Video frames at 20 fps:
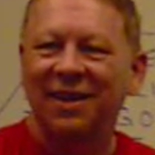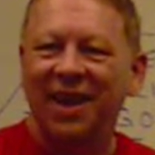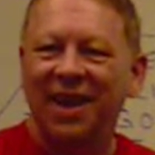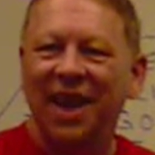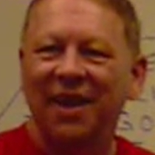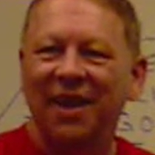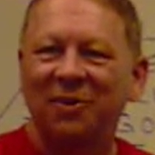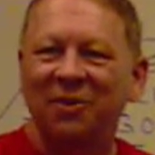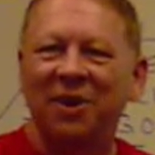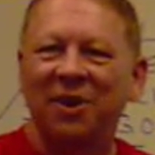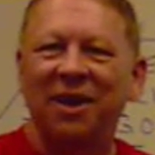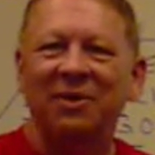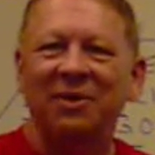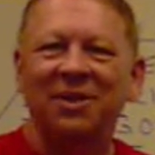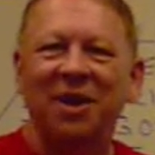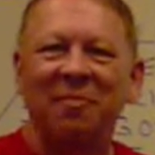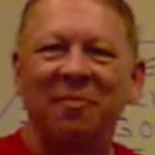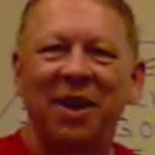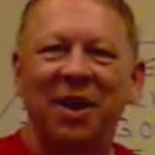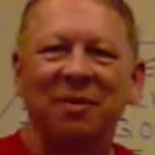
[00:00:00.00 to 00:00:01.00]
Yeah, it's
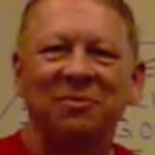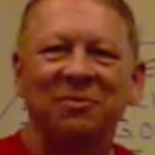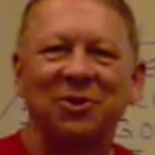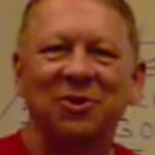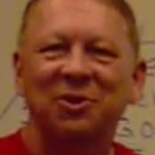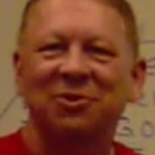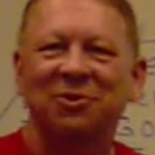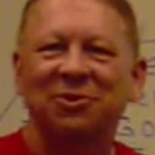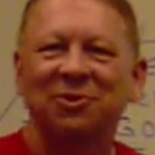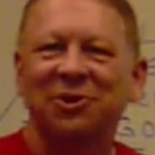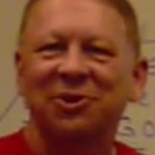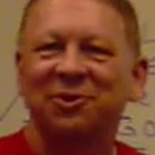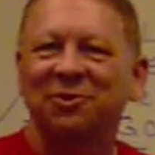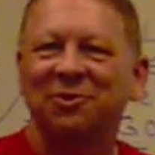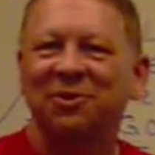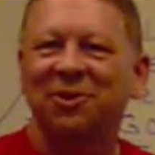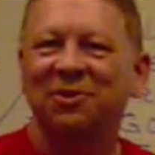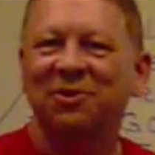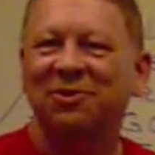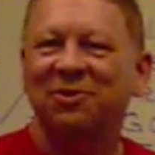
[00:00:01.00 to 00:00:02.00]
coming up 000 for
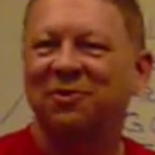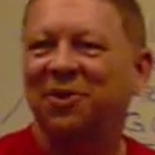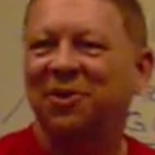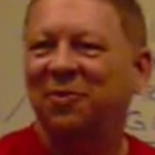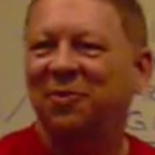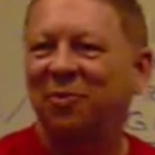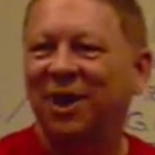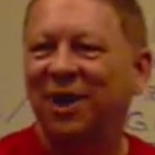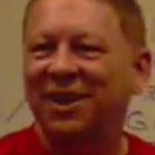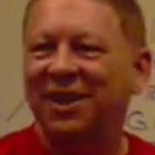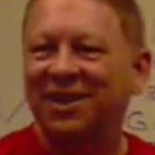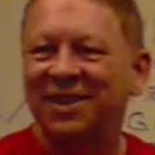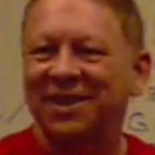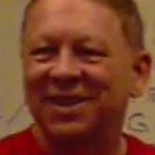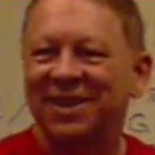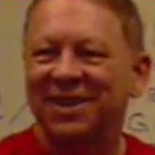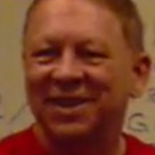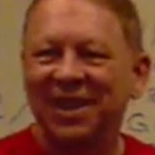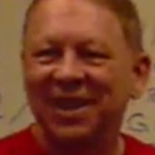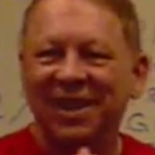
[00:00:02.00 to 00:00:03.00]
the price of the
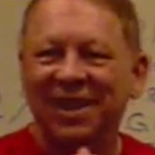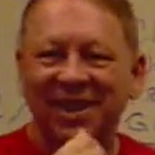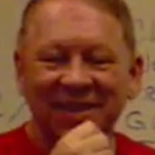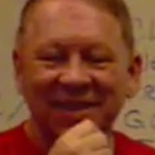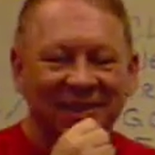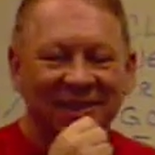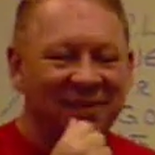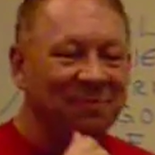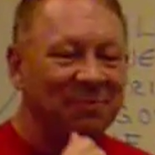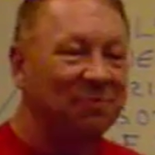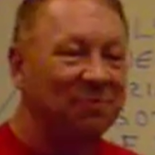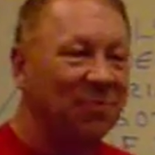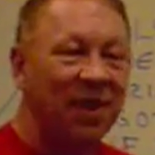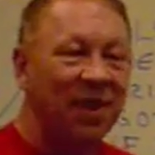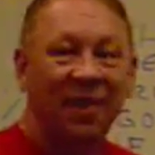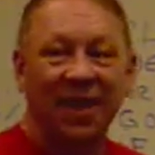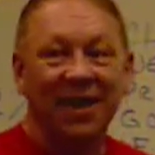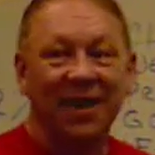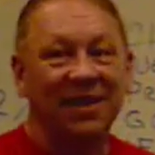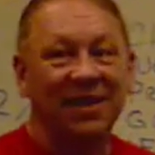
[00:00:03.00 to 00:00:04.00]
tickets. And
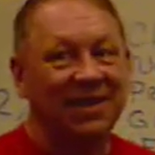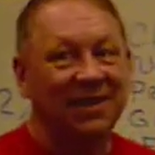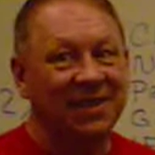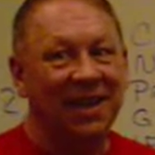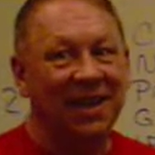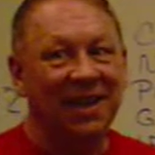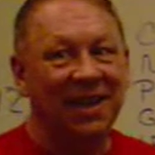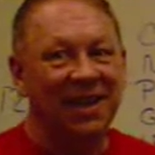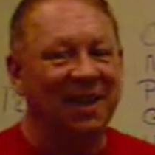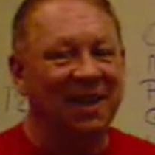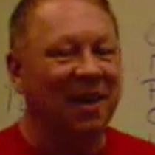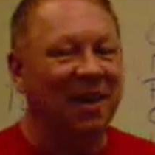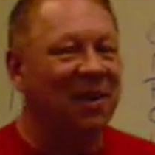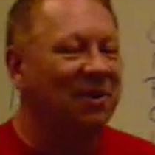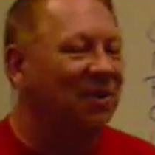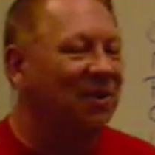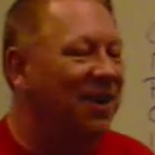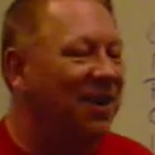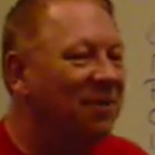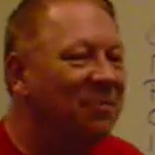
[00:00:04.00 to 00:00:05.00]
they did say they'd
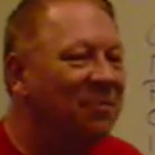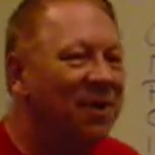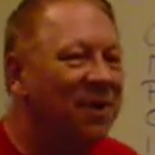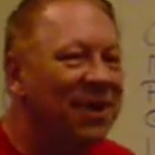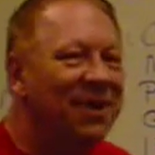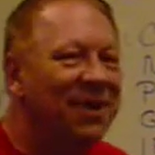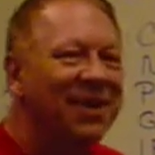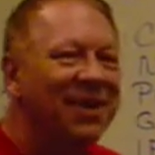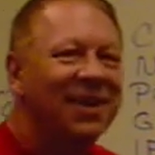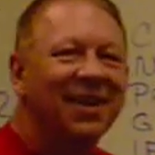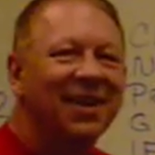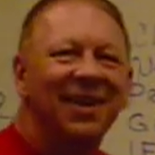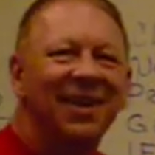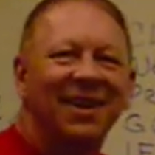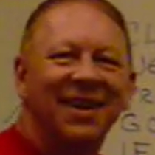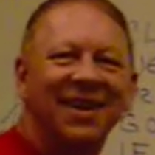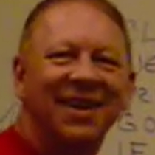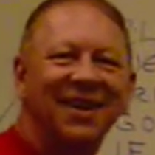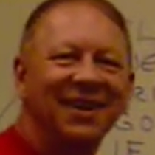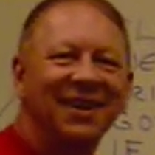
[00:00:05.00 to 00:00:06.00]
honor it,
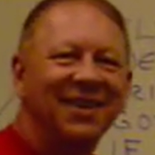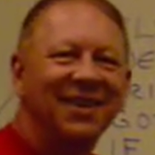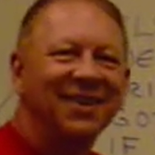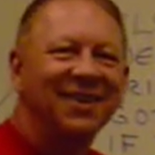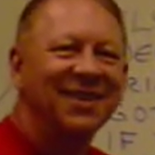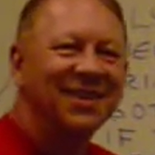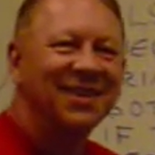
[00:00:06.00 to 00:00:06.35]
but